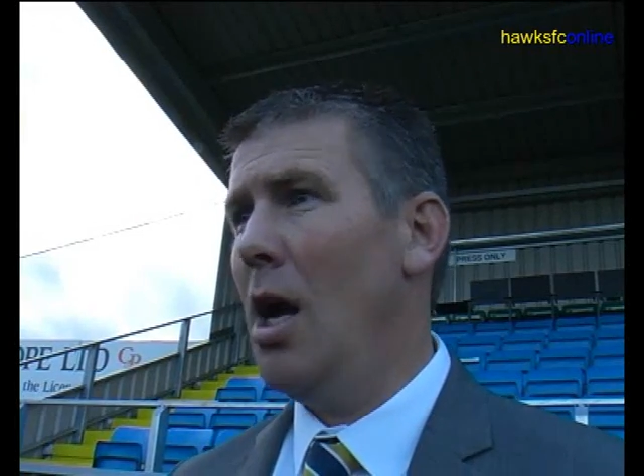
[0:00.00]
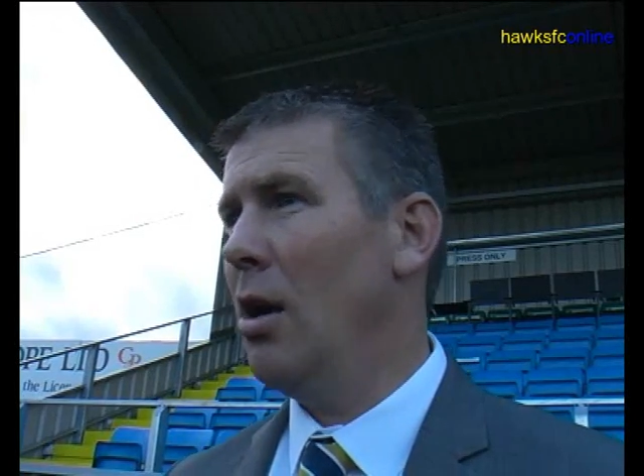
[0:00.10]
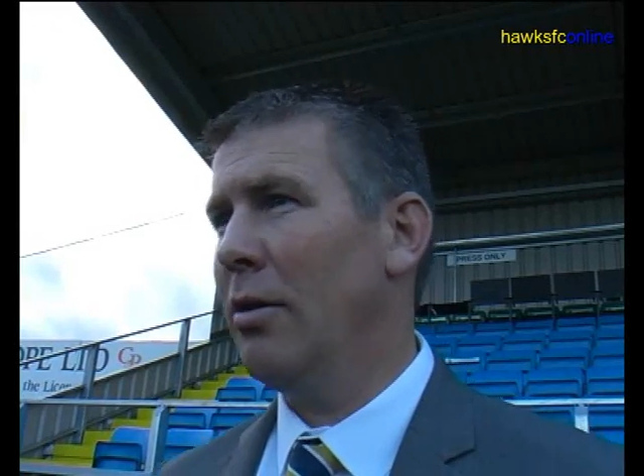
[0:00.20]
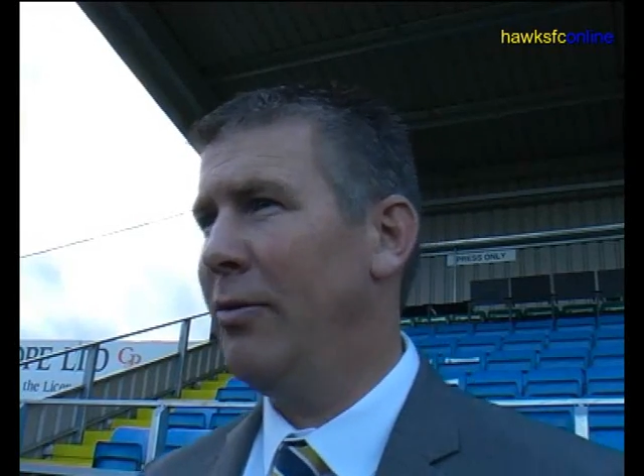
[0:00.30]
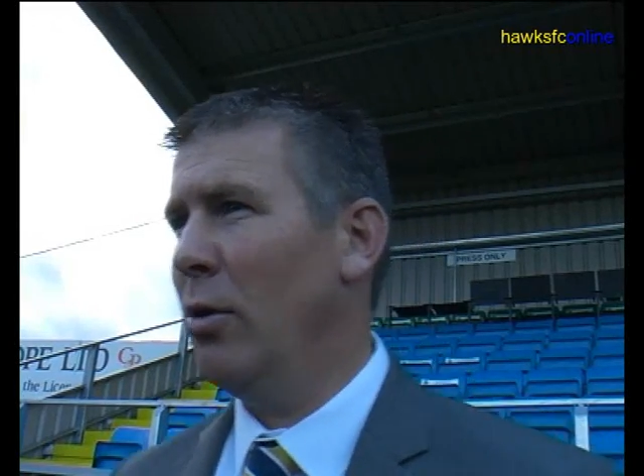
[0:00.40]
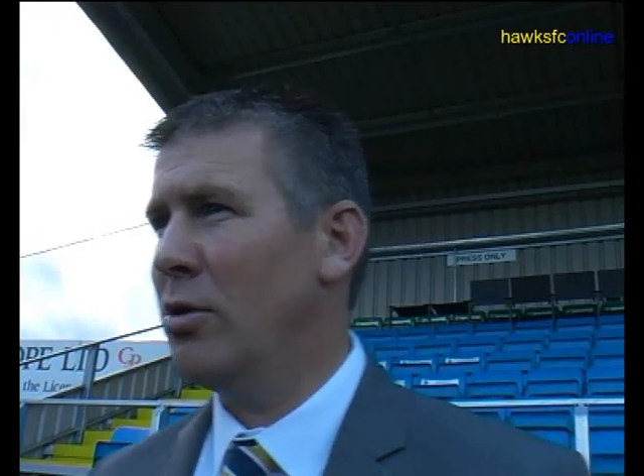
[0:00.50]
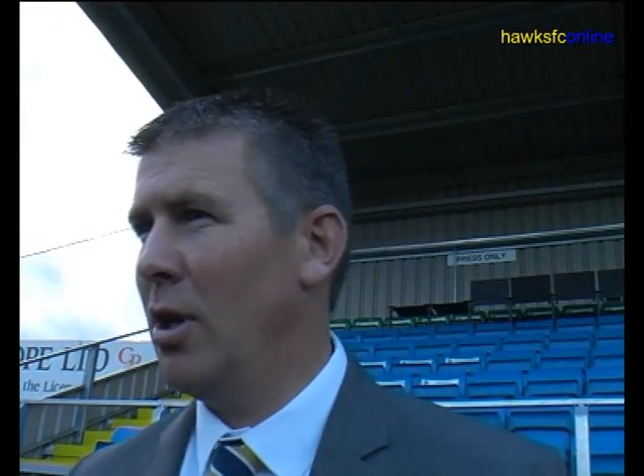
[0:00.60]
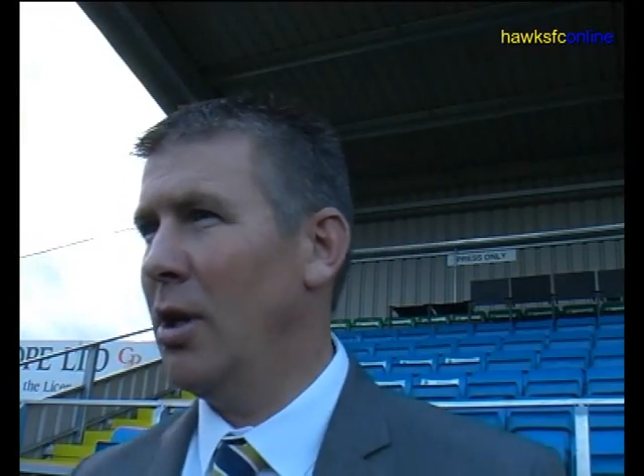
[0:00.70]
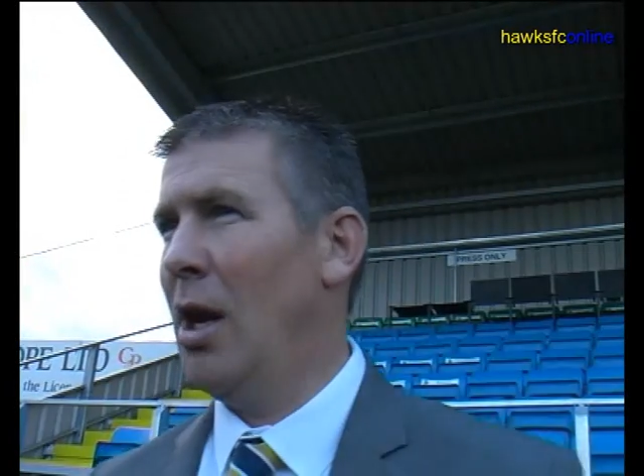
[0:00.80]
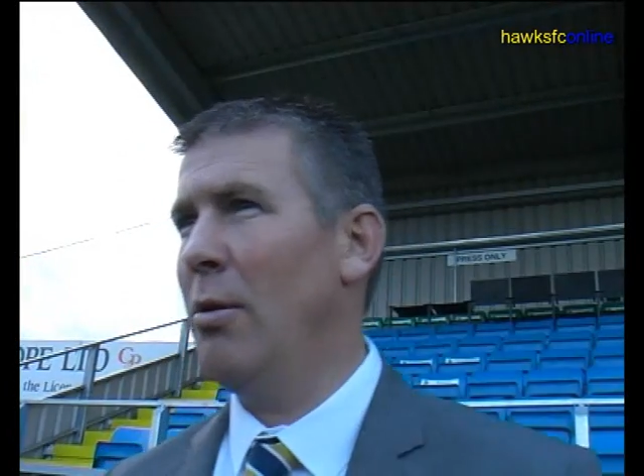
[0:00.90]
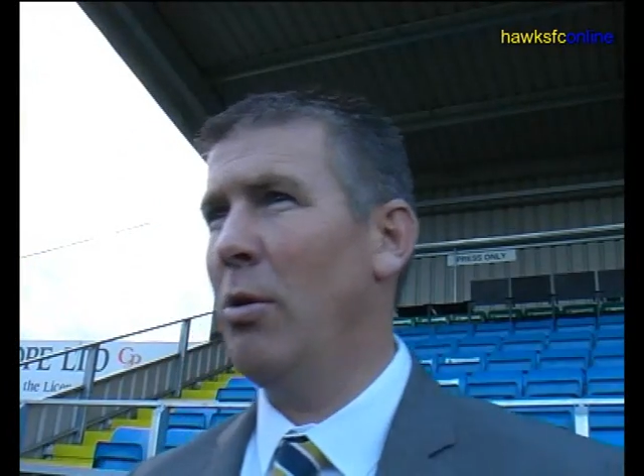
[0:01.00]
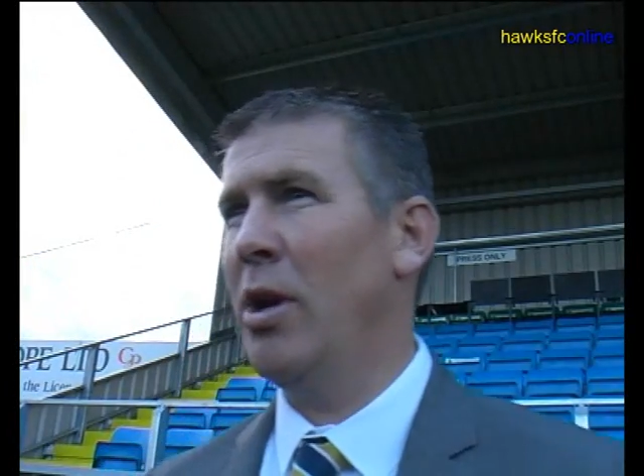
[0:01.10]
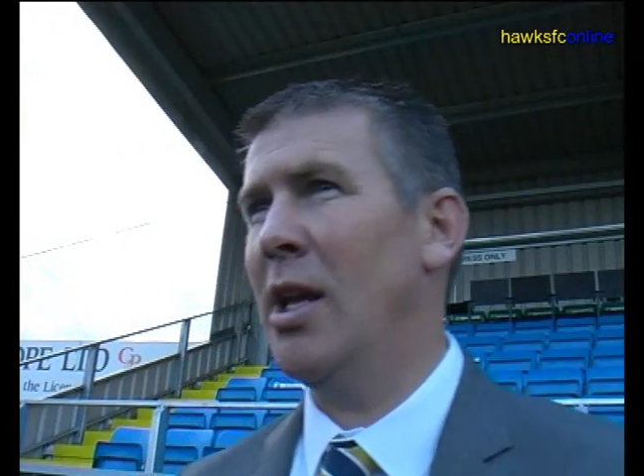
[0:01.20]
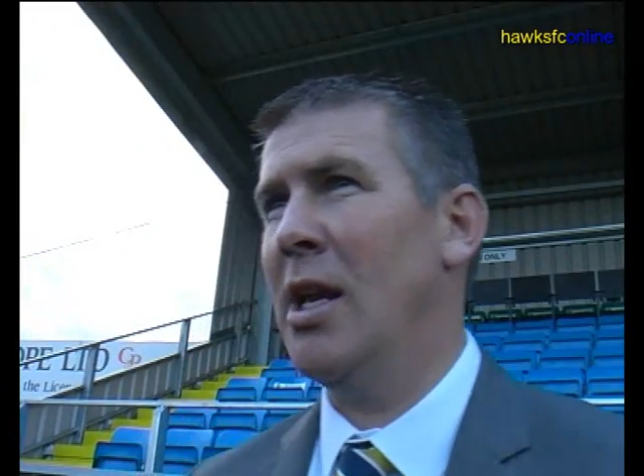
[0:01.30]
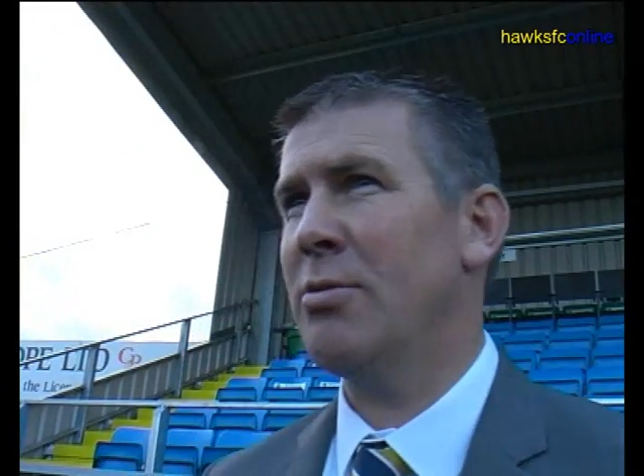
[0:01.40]
Yeah, looking forward to it. You know, we
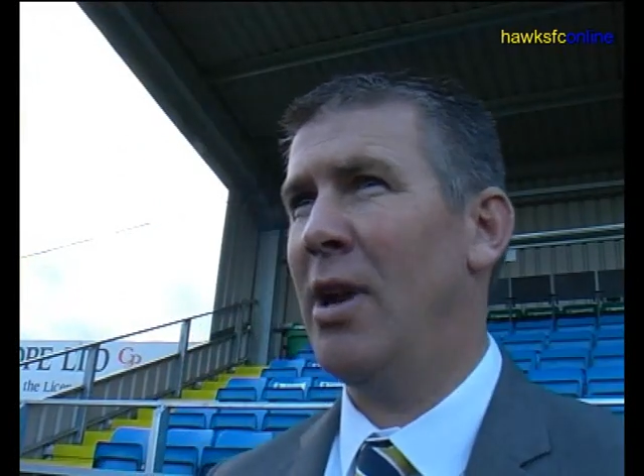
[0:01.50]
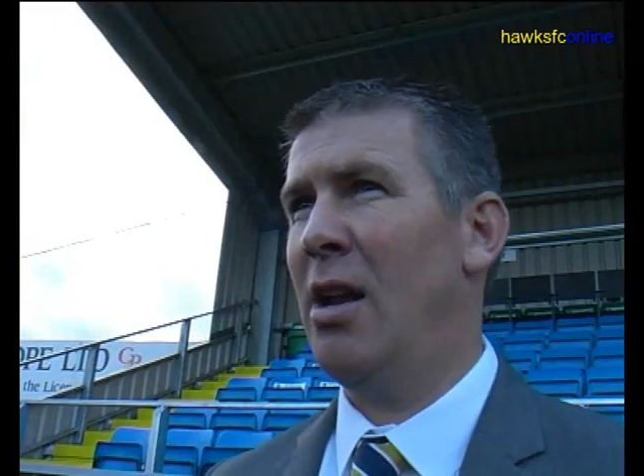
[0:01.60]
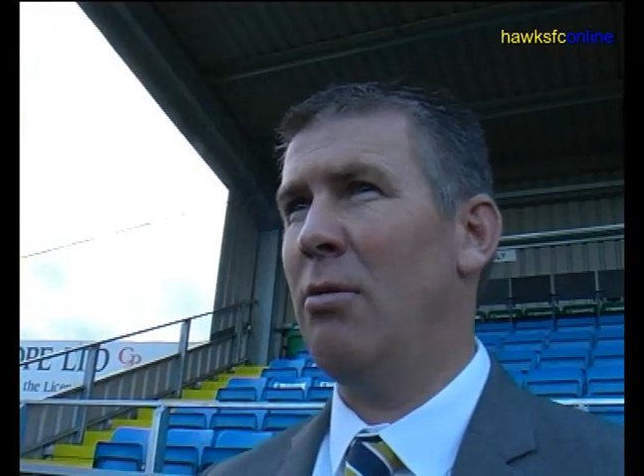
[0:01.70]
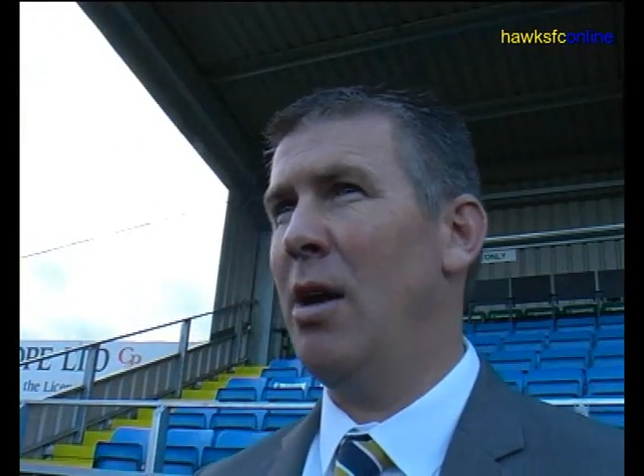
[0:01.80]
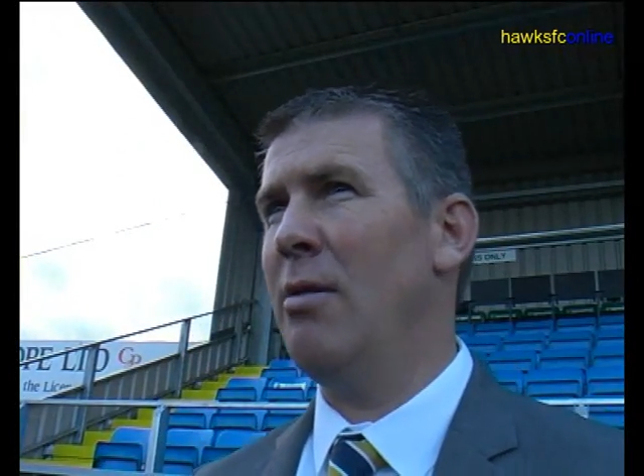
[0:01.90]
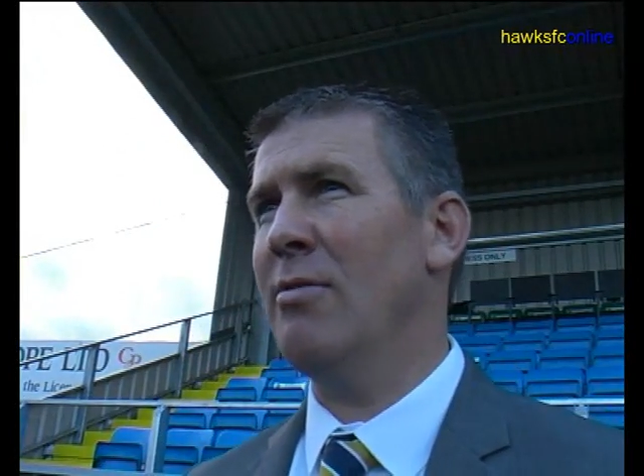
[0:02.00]
wanted to get this one out of the way.